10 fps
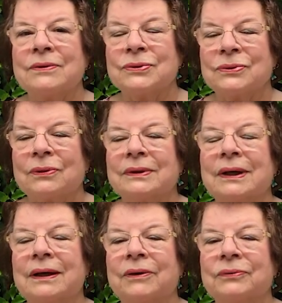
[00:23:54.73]
sort
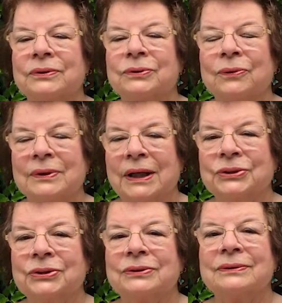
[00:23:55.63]
of a
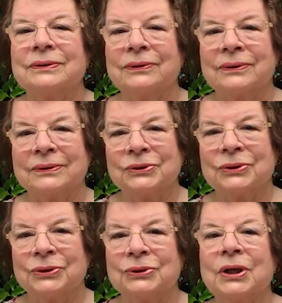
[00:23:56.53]
donation to this
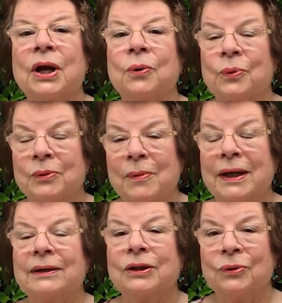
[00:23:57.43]
church would
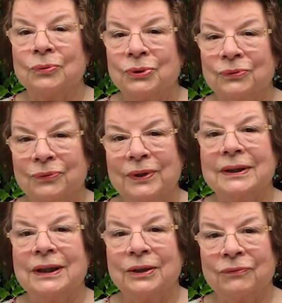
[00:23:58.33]
make you
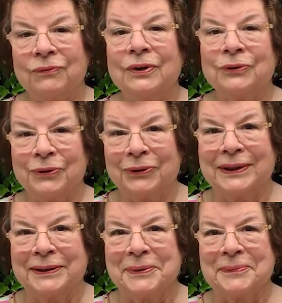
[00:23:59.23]
really feel good.